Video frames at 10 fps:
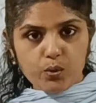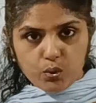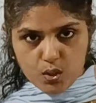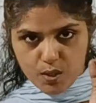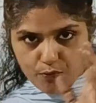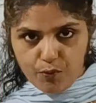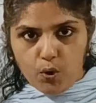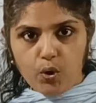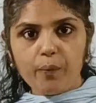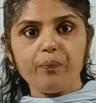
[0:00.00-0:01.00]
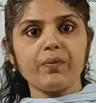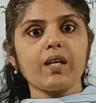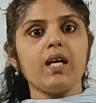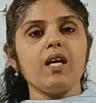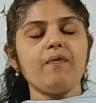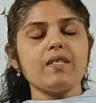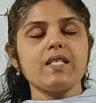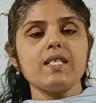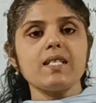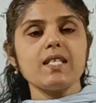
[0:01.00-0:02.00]
2004, if a
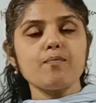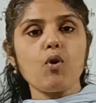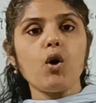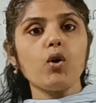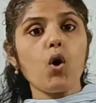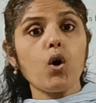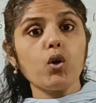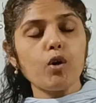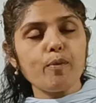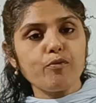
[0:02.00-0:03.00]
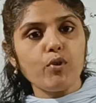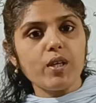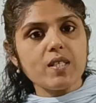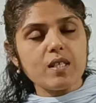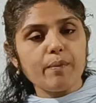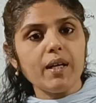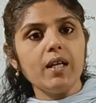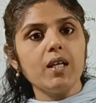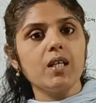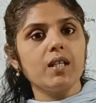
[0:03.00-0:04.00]
citizen is born on or before December
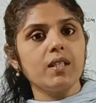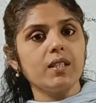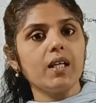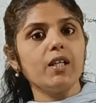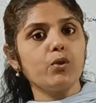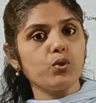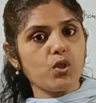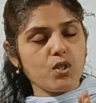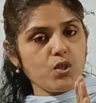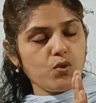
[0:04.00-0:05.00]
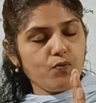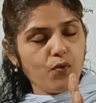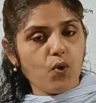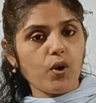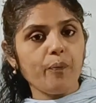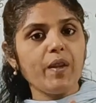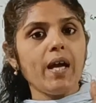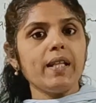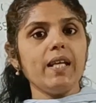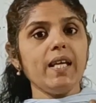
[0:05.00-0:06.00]
3rd, 2004,
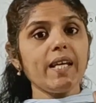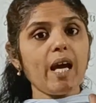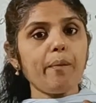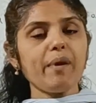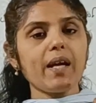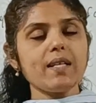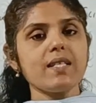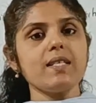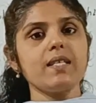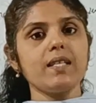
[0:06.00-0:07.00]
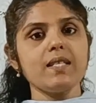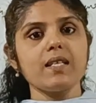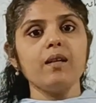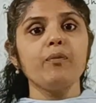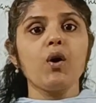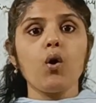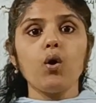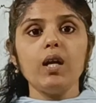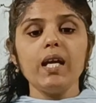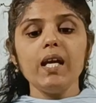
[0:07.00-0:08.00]
then he can be considered citizen
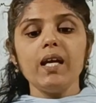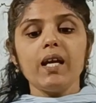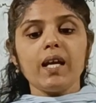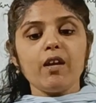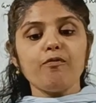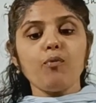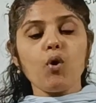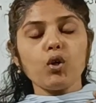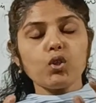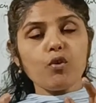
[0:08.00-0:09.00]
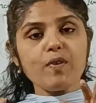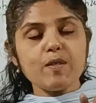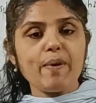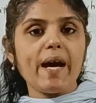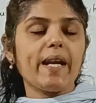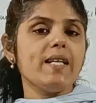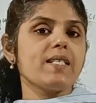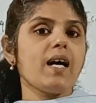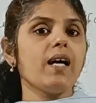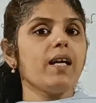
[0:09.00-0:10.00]
only if both of his
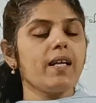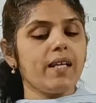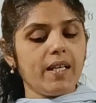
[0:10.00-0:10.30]
parents are